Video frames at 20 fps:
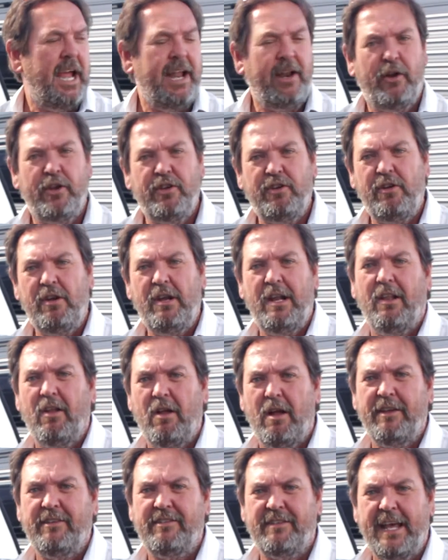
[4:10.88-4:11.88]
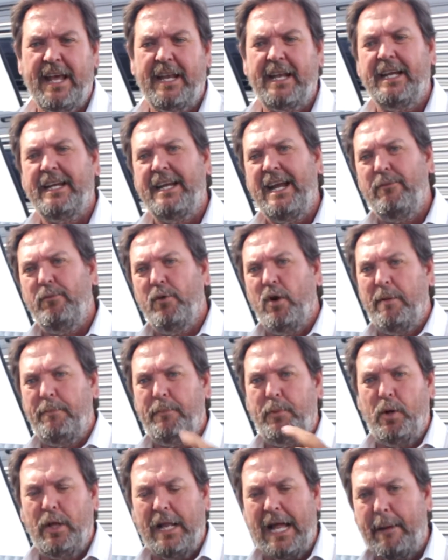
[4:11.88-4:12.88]
and I'd utilise that again when I
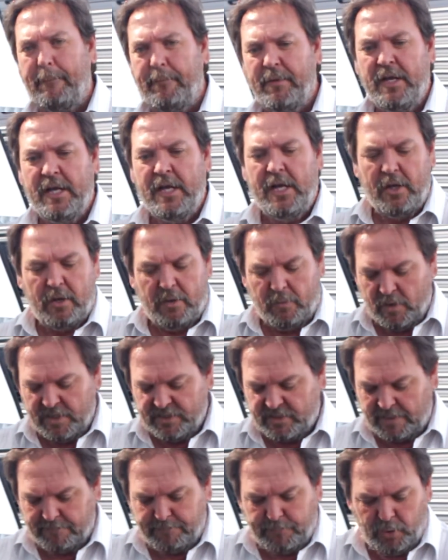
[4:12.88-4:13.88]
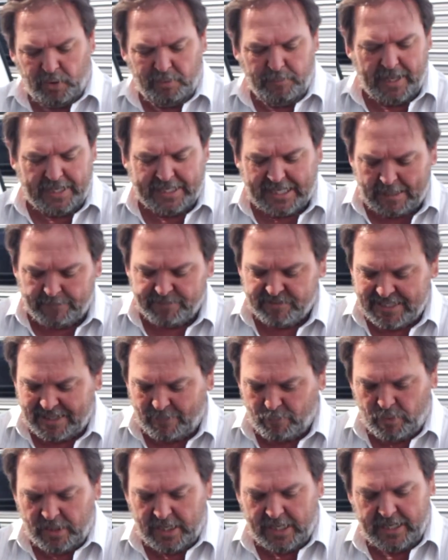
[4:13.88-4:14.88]
pull up. Once I pull back up
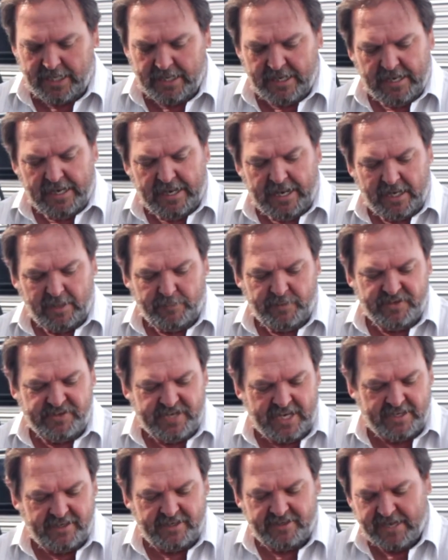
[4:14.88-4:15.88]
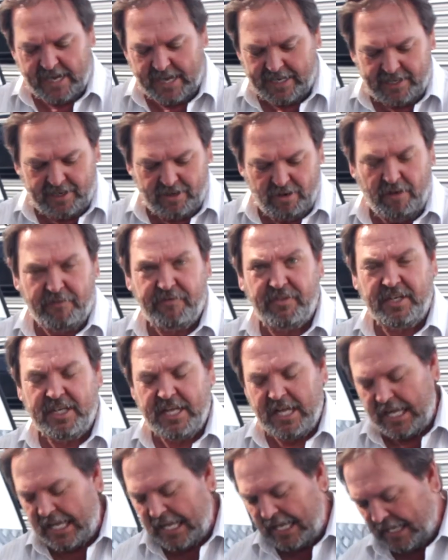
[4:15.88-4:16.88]
somewhere and I'm intending taking it off the
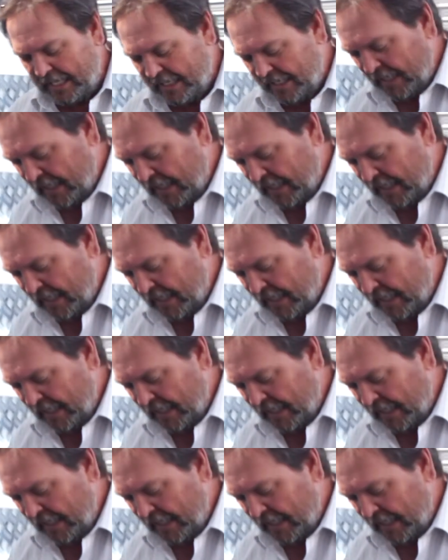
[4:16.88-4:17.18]
car,